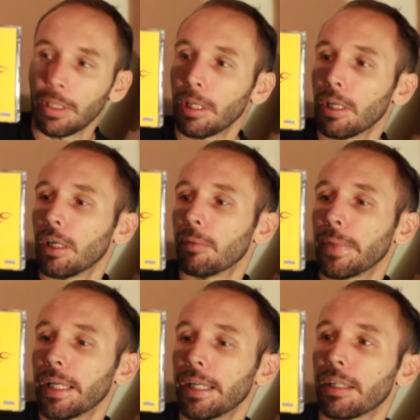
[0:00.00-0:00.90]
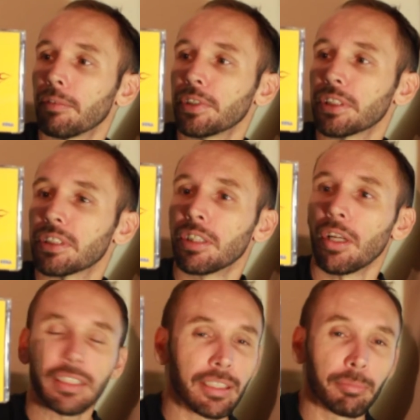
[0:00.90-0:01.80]
Oh man, I've just
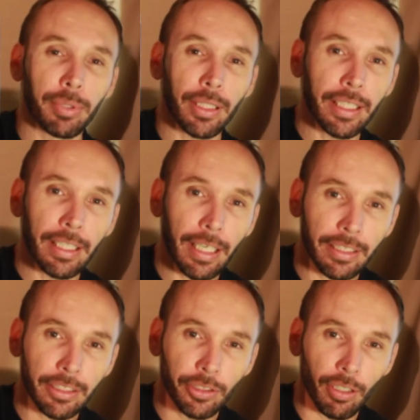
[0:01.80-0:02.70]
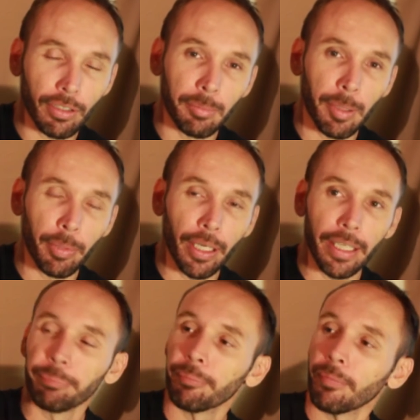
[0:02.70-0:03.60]
lost complete and utter control of my
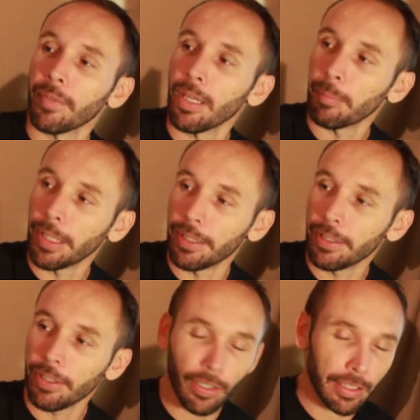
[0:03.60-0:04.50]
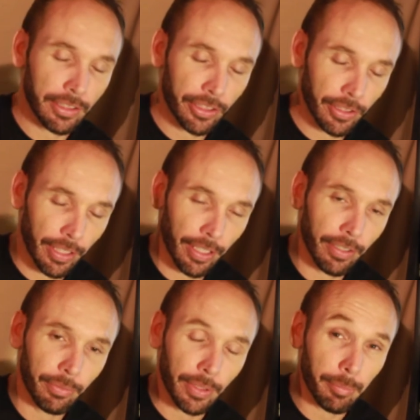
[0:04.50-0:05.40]
brain. But you guys should
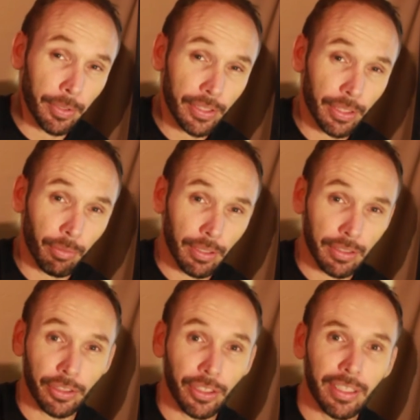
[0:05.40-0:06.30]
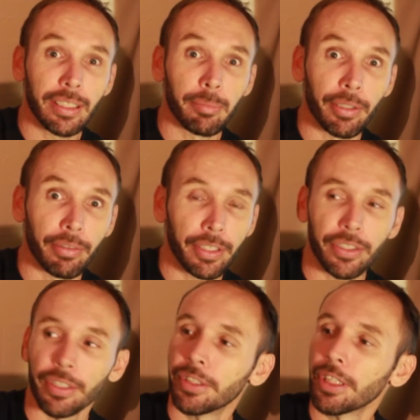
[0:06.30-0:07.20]
know what the music was. I should have did a bit of
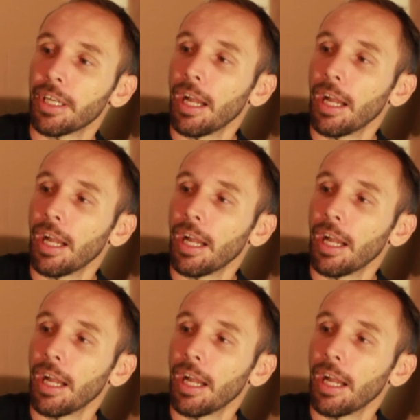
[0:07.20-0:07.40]
research.